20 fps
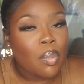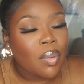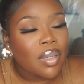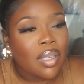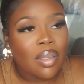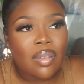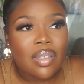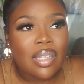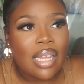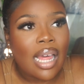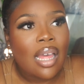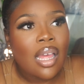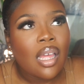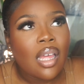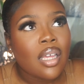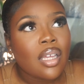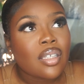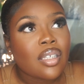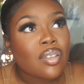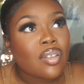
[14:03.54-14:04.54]
because I was like,
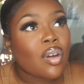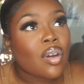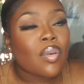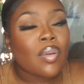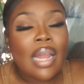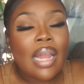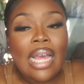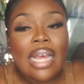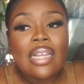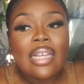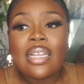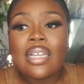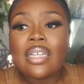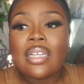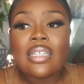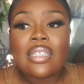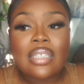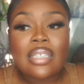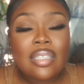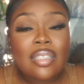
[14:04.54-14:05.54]
yo, like,
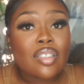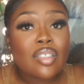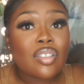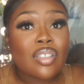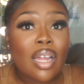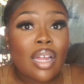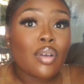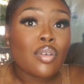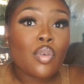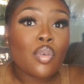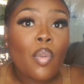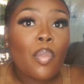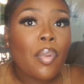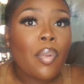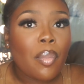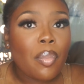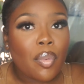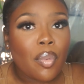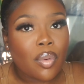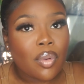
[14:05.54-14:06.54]
this is now your
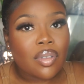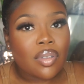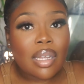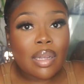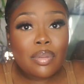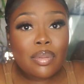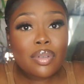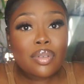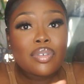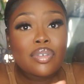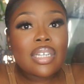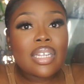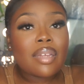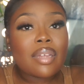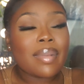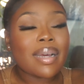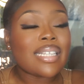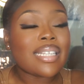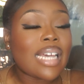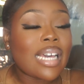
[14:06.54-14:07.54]
popcorn. So I was just
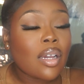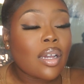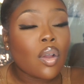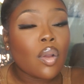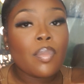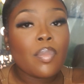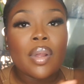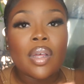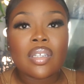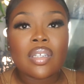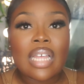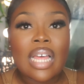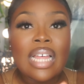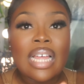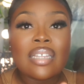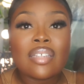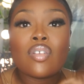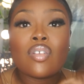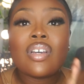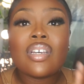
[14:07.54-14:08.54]
drinking my Tango Plus.
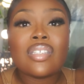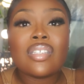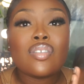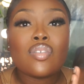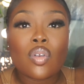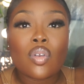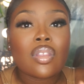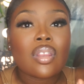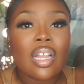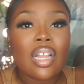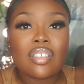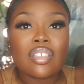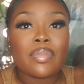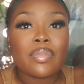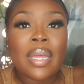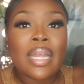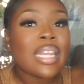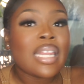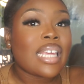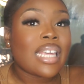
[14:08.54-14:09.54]
As long as he's not touching
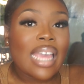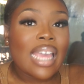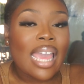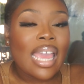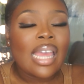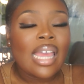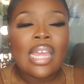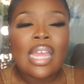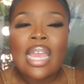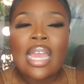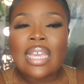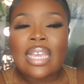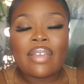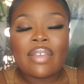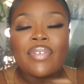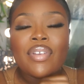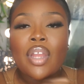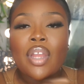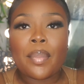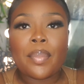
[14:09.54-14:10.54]
me, I didn't care
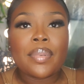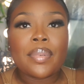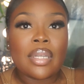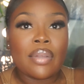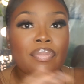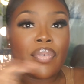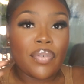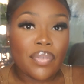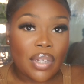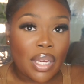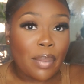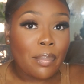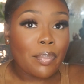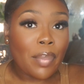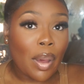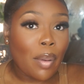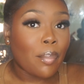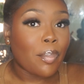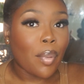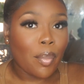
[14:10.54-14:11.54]
giving up the £15
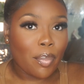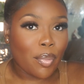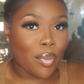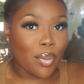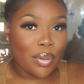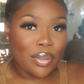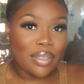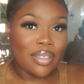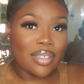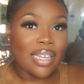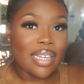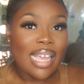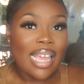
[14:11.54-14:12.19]
popcorn.